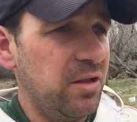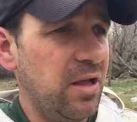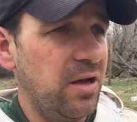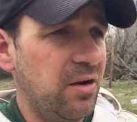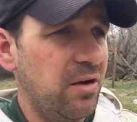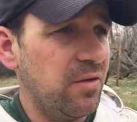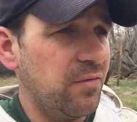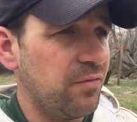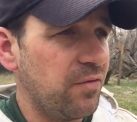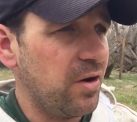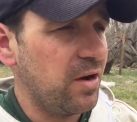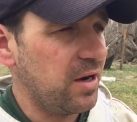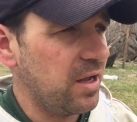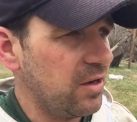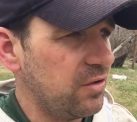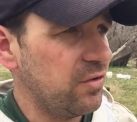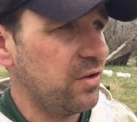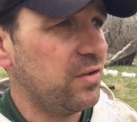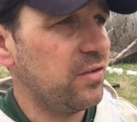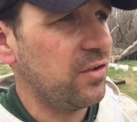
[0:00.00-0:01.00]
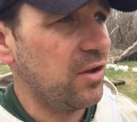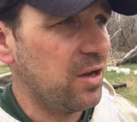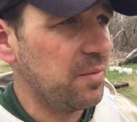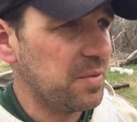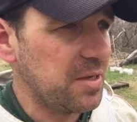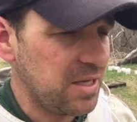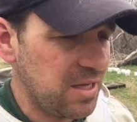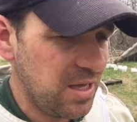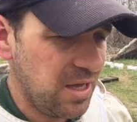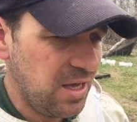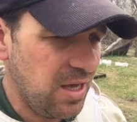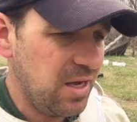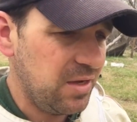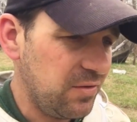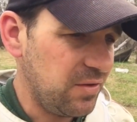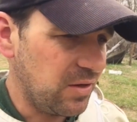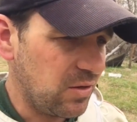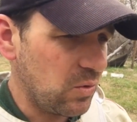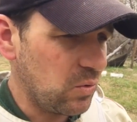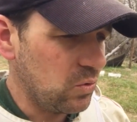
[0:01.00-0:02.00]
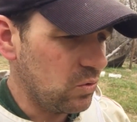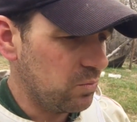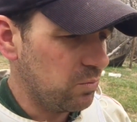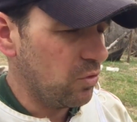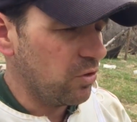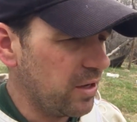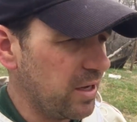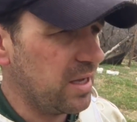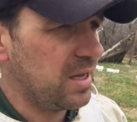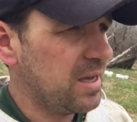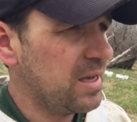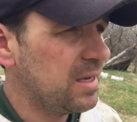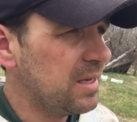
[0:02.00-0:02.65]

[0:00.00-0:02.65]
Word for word: out of the front entrance on me. It's like, oh boy.